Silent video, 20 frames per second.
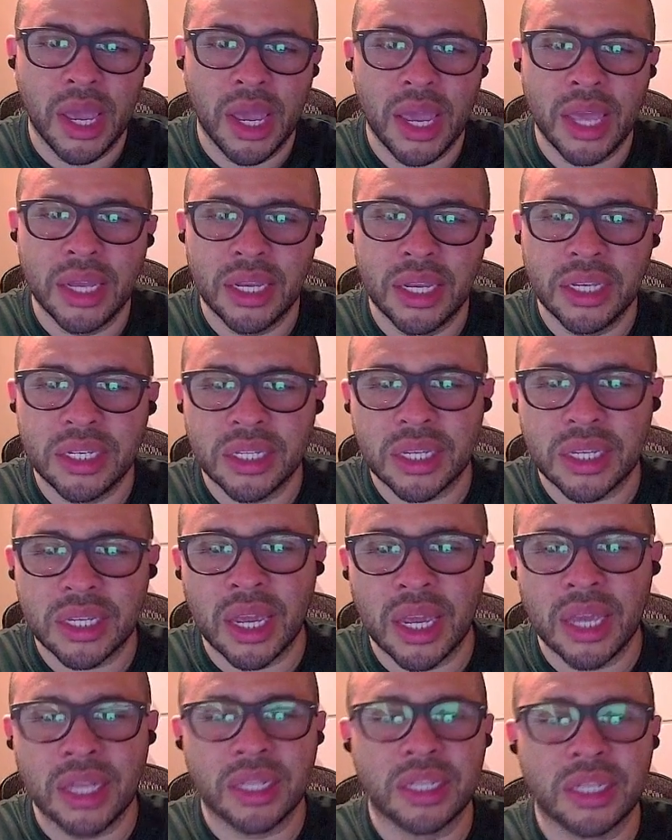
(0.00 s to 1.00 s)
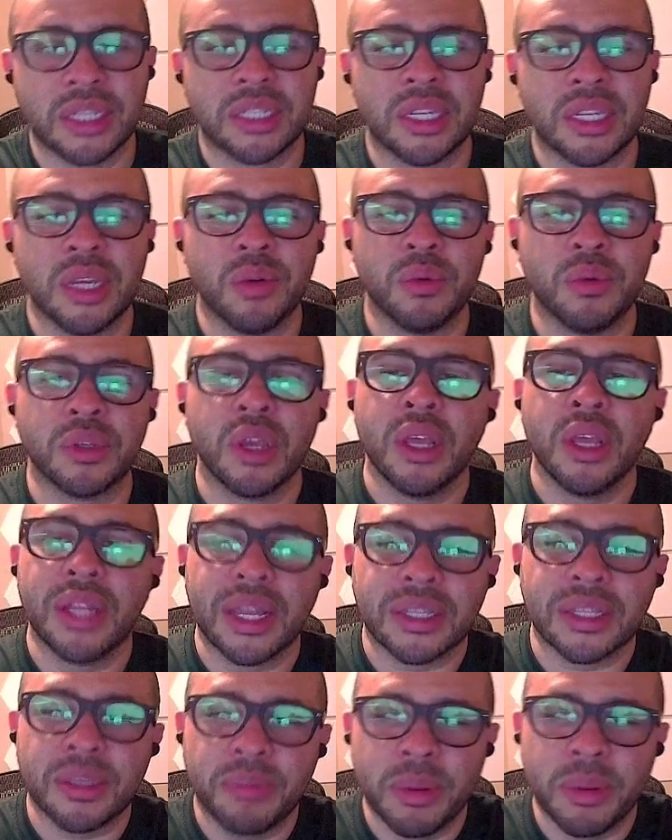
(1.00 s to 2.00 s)
And they just can't distinguish.
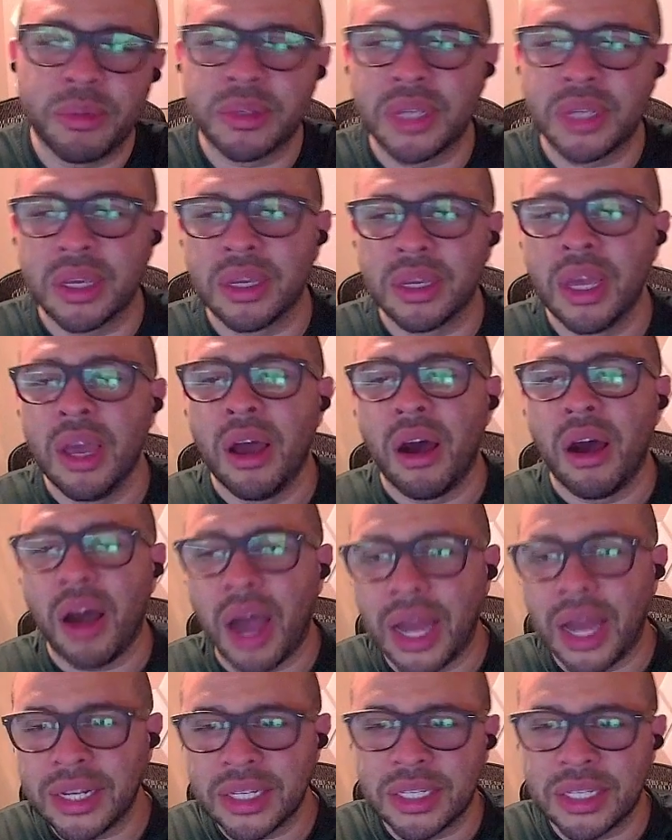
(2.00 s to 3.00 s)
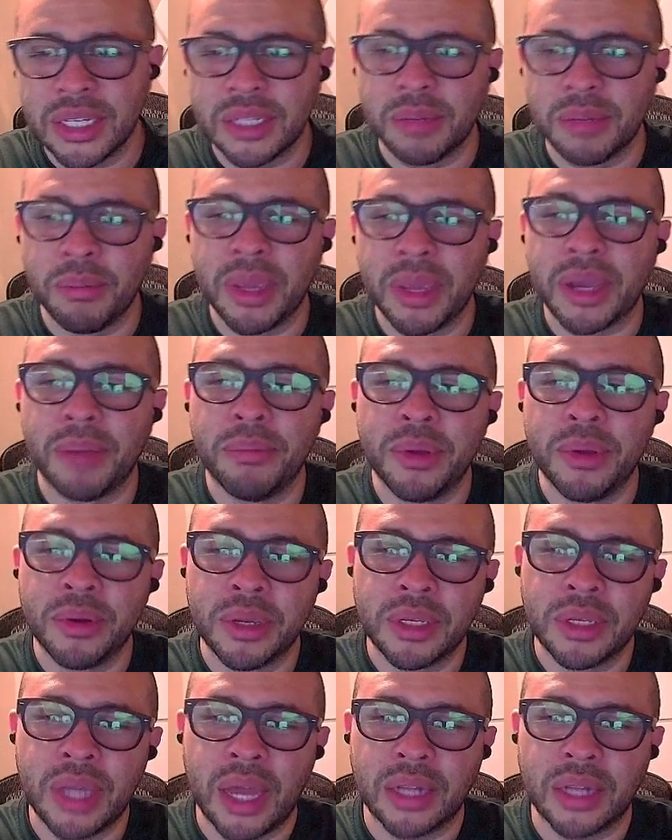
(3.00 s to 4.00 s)
Like some people say, I just need to make $1
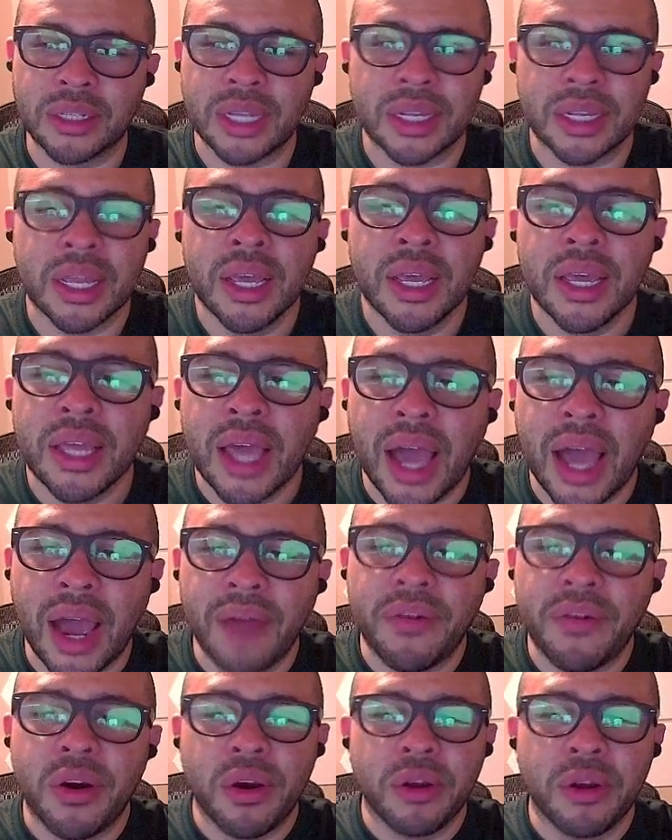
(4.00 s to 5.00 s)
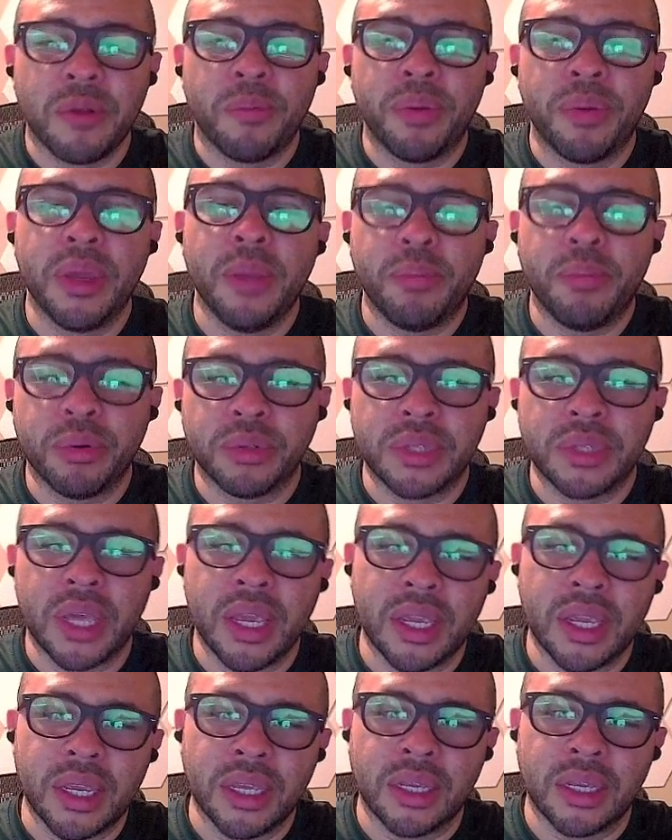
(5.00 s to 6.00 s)
million. Like I've heard of people
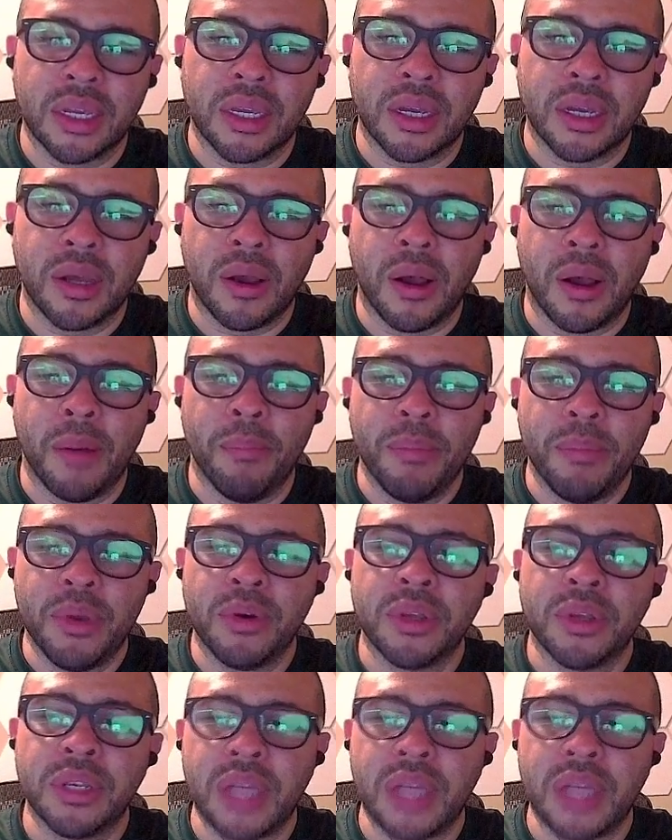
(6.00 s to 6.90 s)
taking $1 million